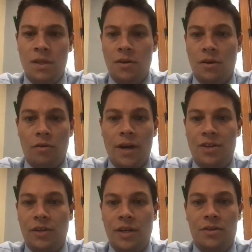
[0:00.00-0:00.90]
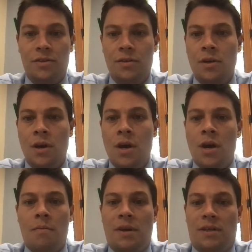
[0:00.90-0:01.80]
Congratulations.
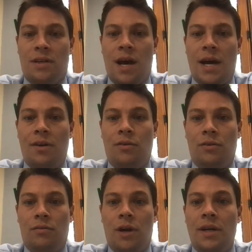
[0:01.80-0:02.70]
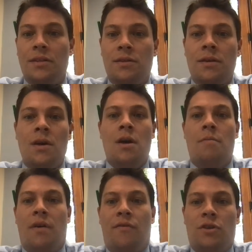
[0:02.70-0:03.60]
Mrs. Heinold writes,
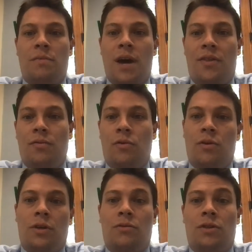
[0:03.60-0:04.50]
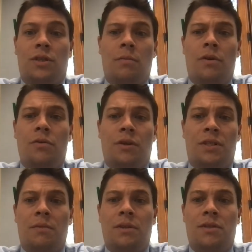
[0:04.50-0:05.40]
My first math award goes to someone who
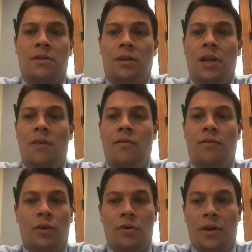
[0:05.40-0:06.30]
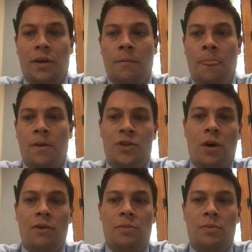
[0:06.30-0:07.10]
exhibits the love of learning. She always